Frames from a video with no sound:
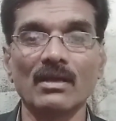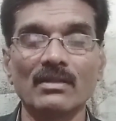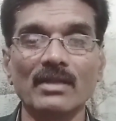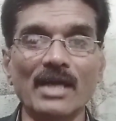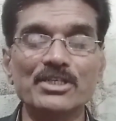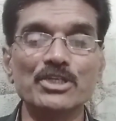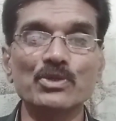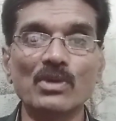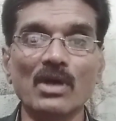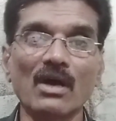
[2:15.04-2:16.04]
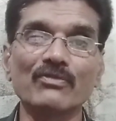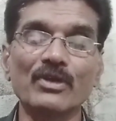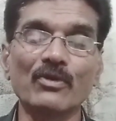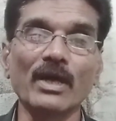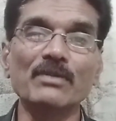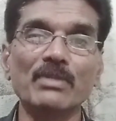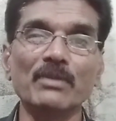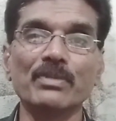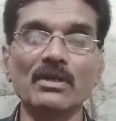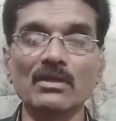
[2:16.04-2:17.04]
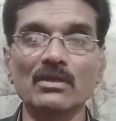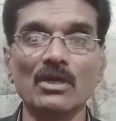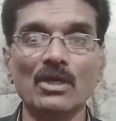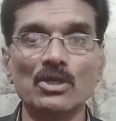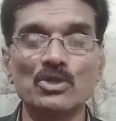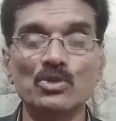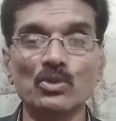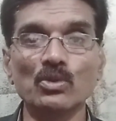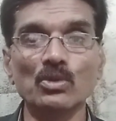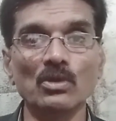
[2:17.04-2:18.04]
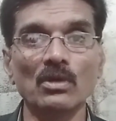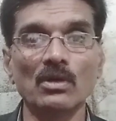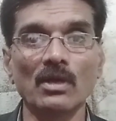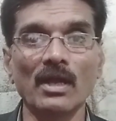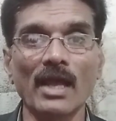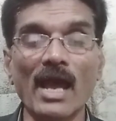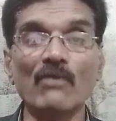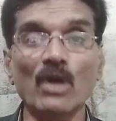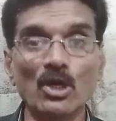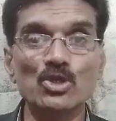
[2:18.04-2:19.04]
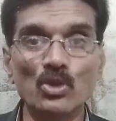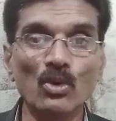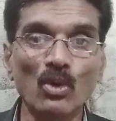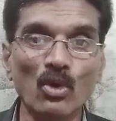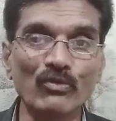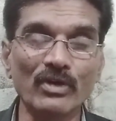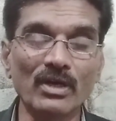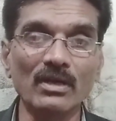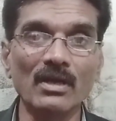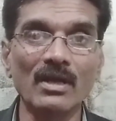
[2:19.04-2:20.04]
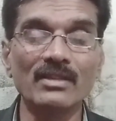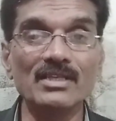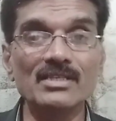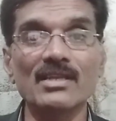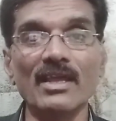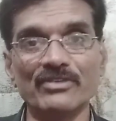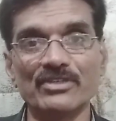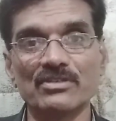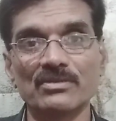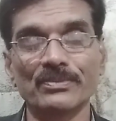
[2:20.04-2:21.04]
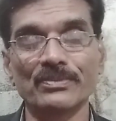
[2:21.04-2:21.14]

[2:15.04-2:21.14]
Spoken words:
the attitude of the white people to have control over the slaves.